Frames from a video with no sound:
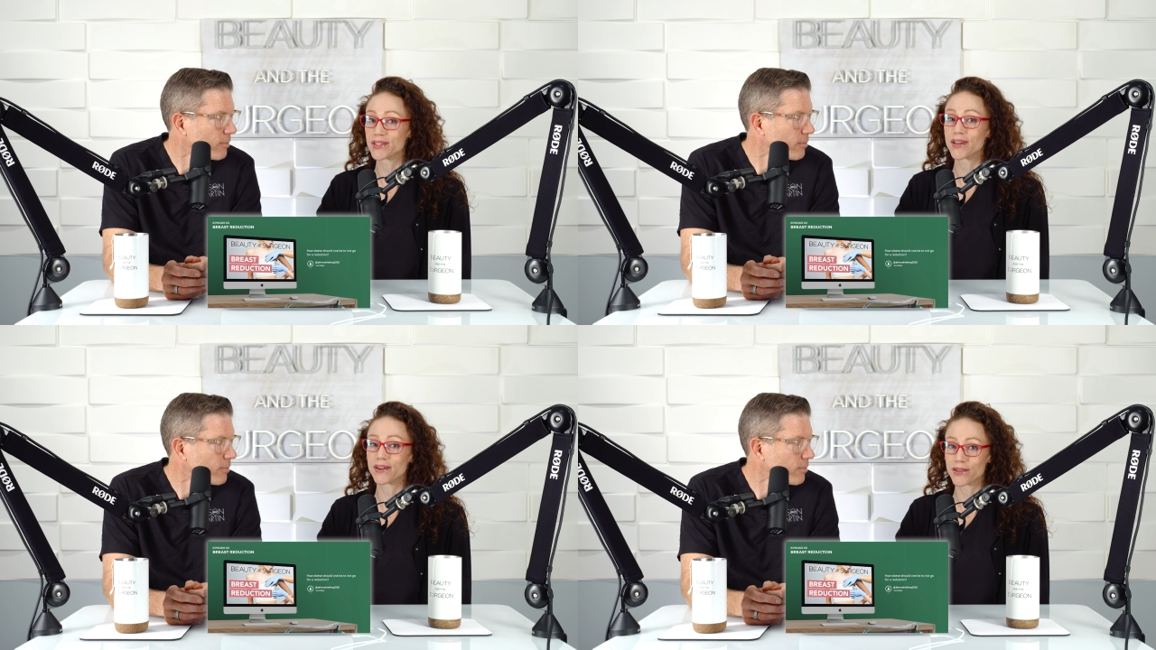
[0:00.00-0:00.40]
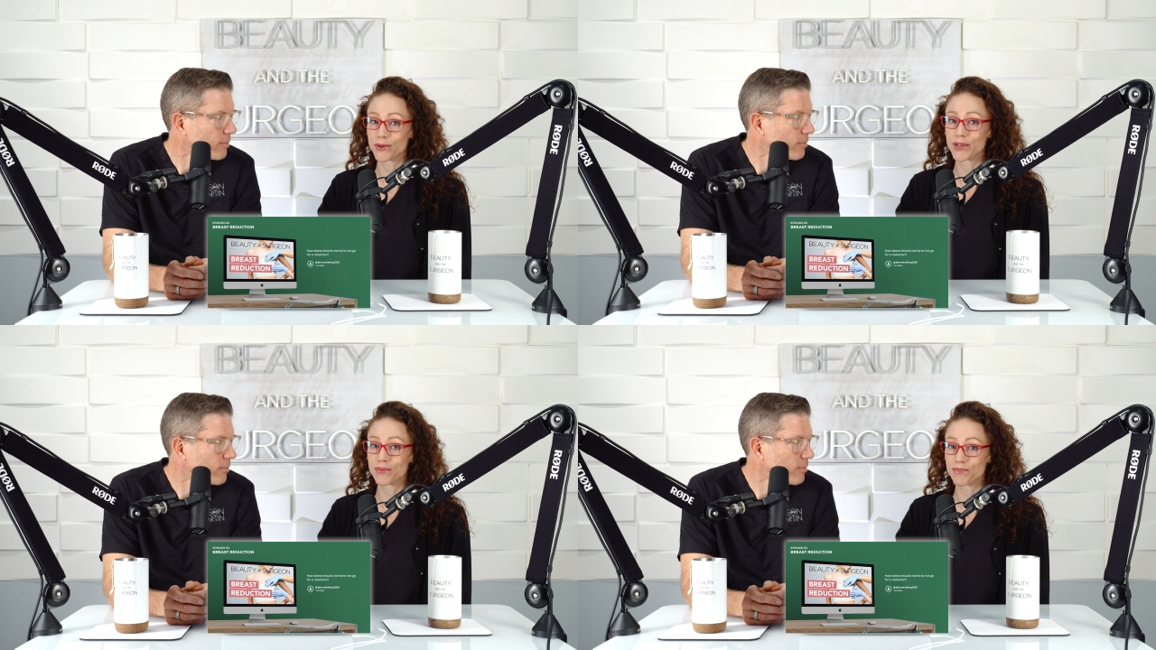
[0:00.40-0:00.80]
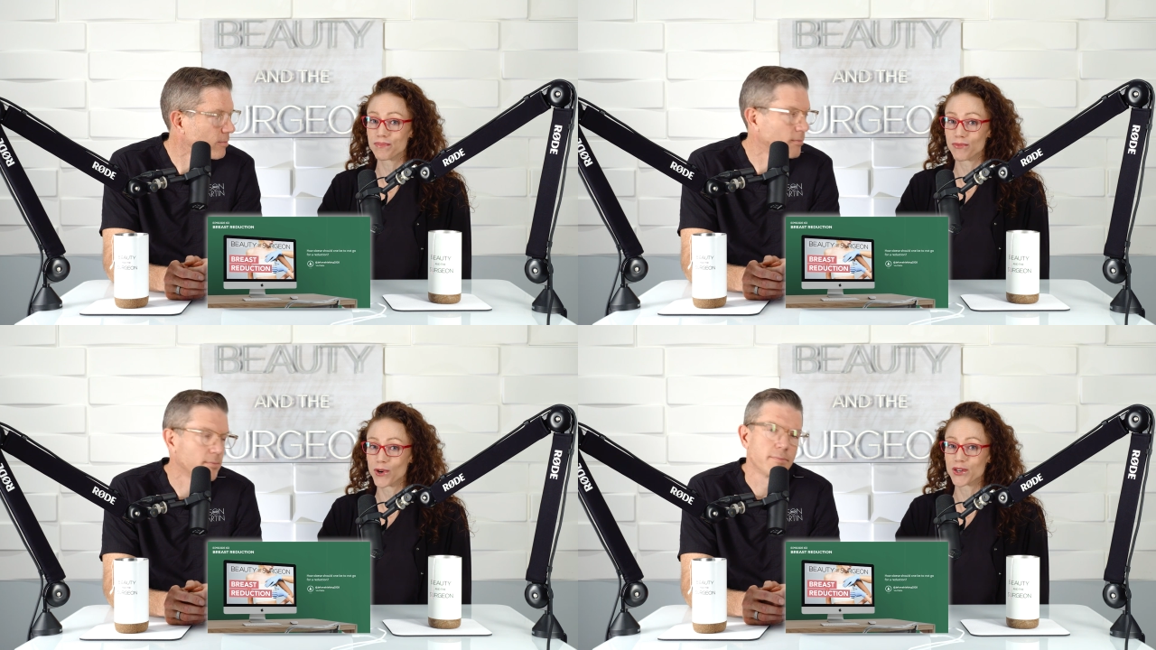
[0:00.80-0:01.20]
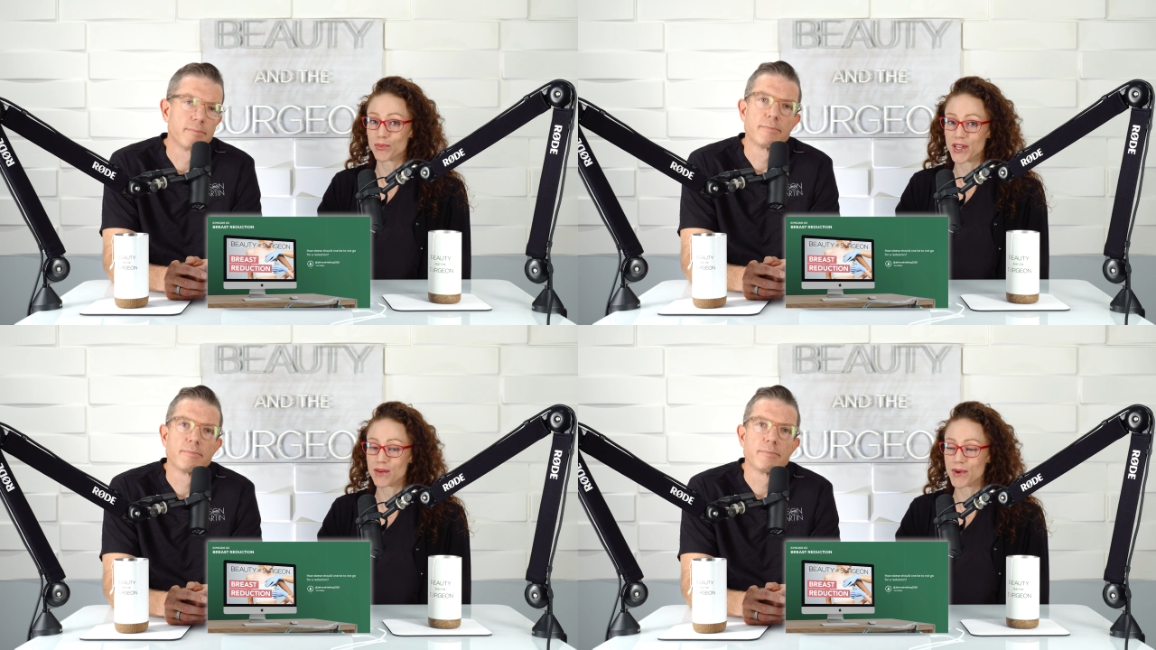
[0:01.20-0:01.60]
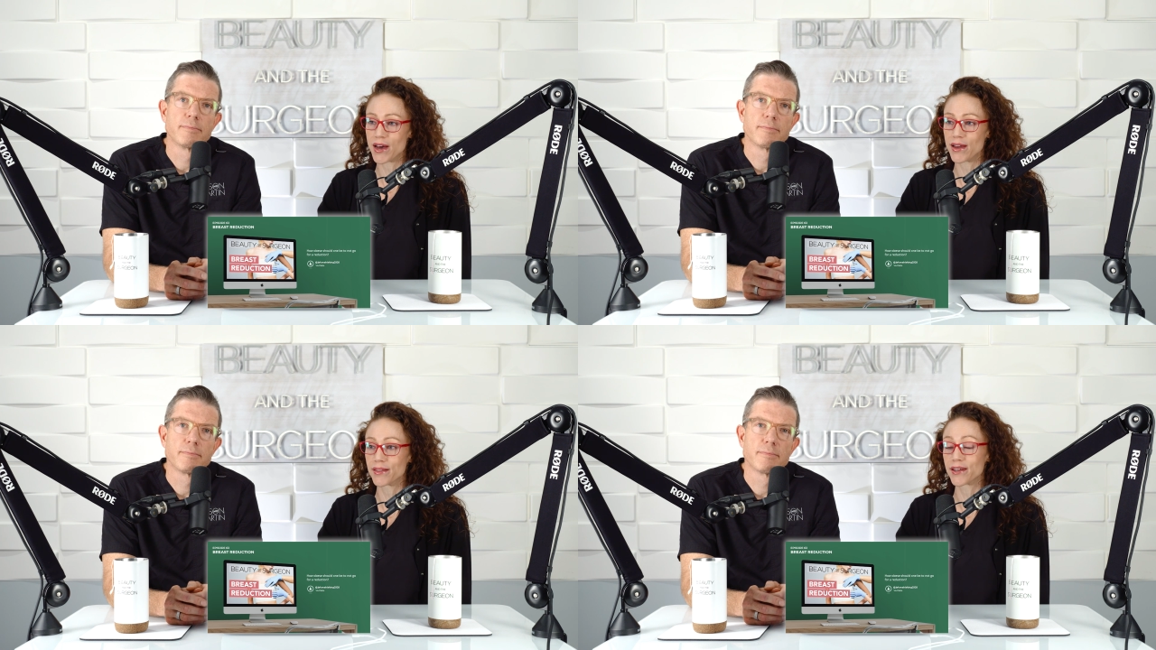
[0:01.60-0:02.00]
Speaker 1: they are going to want your
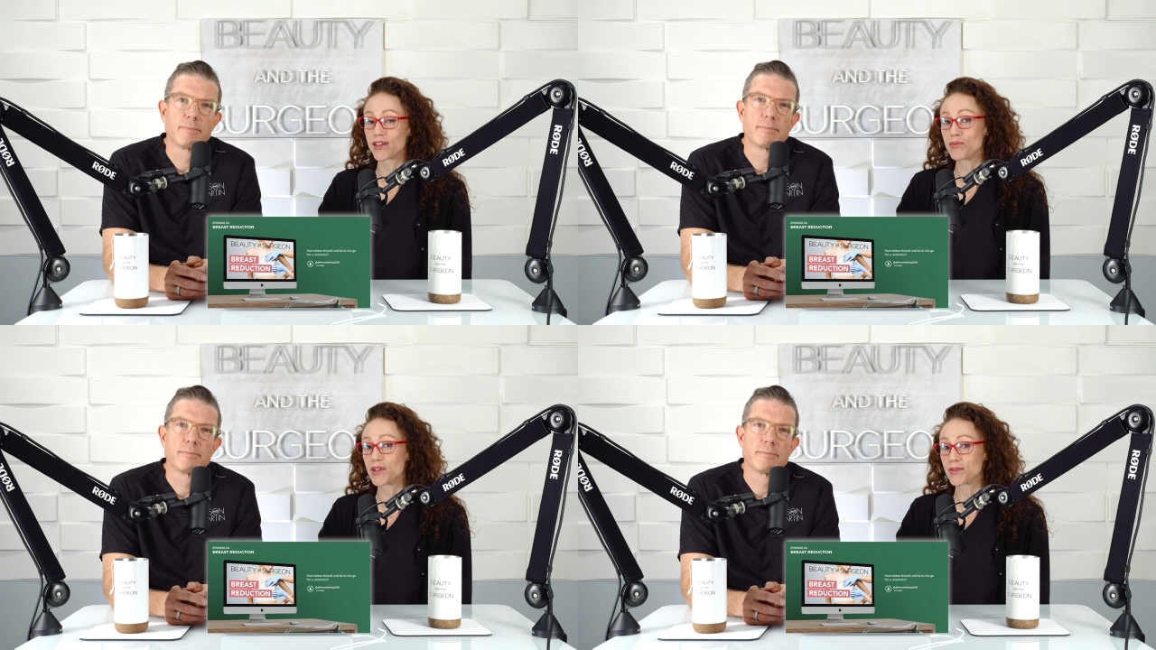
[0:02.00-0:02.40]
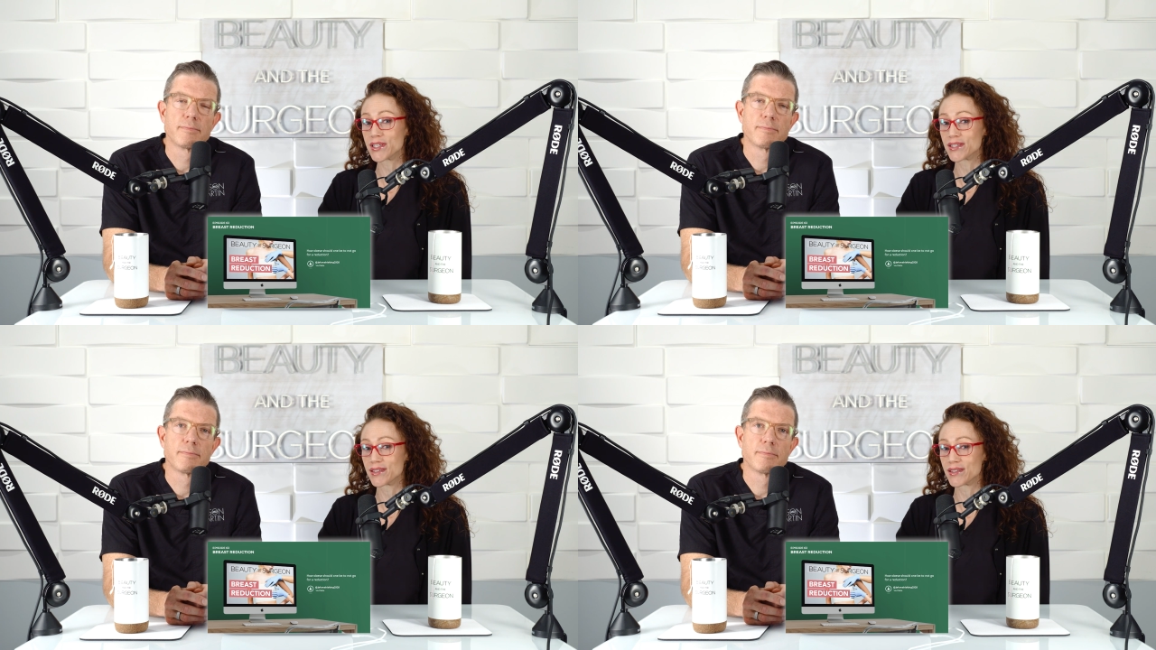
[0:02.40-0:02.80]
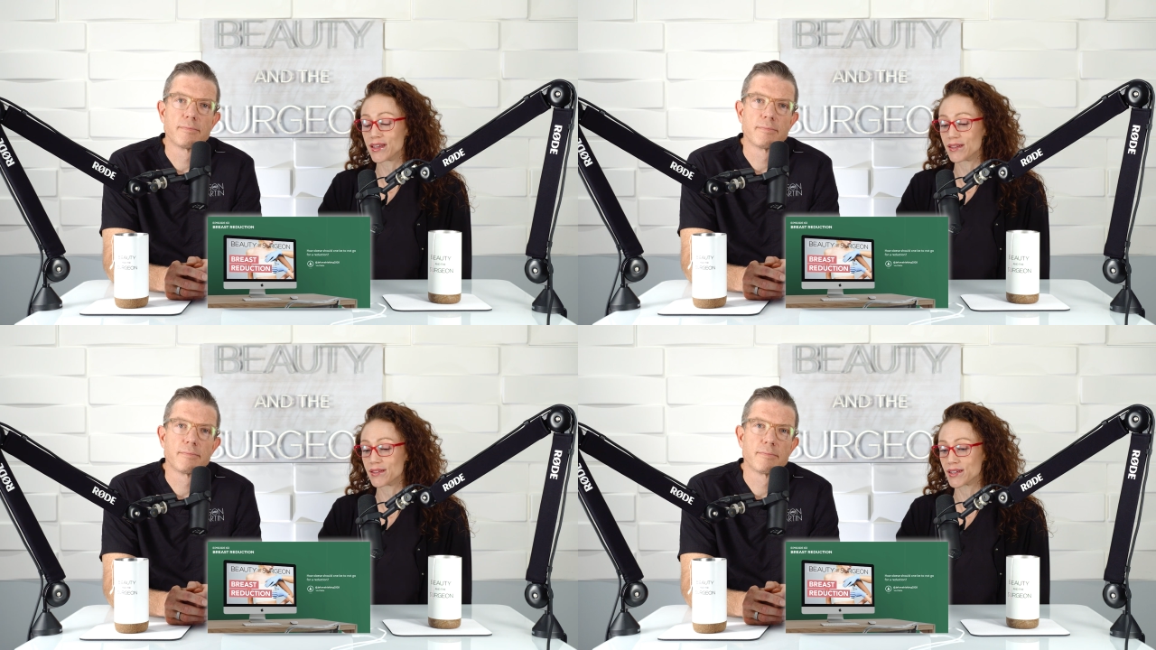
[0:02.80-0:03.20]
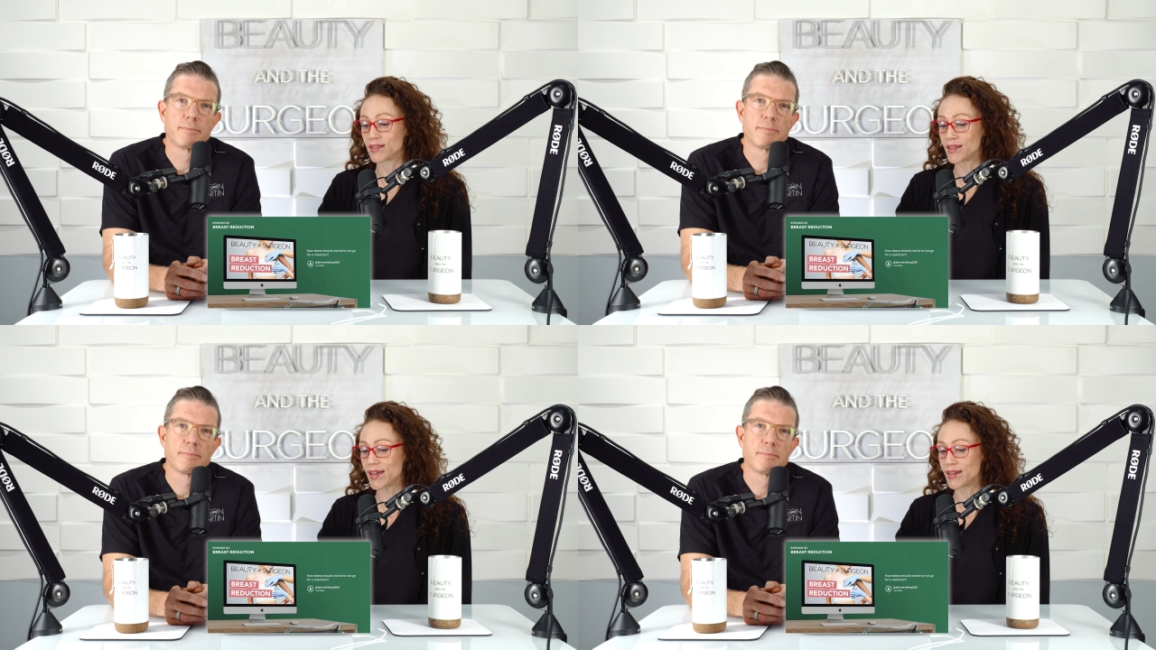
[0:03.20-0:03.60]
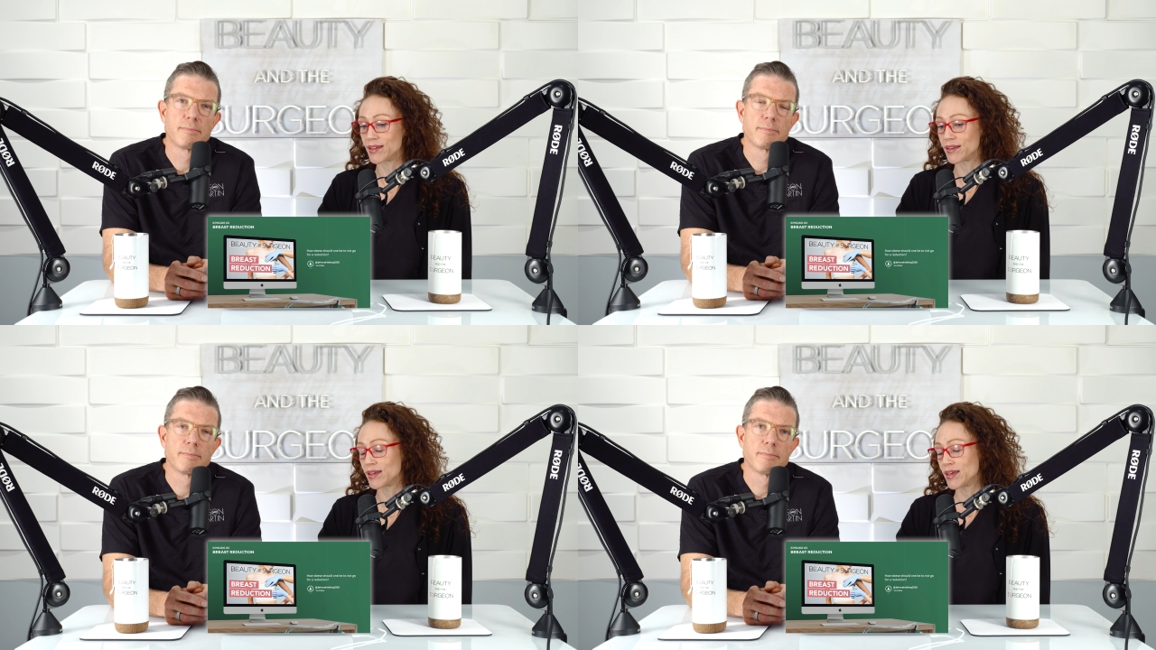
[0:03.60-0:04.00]
BMI, and that could be a reason that they decline it.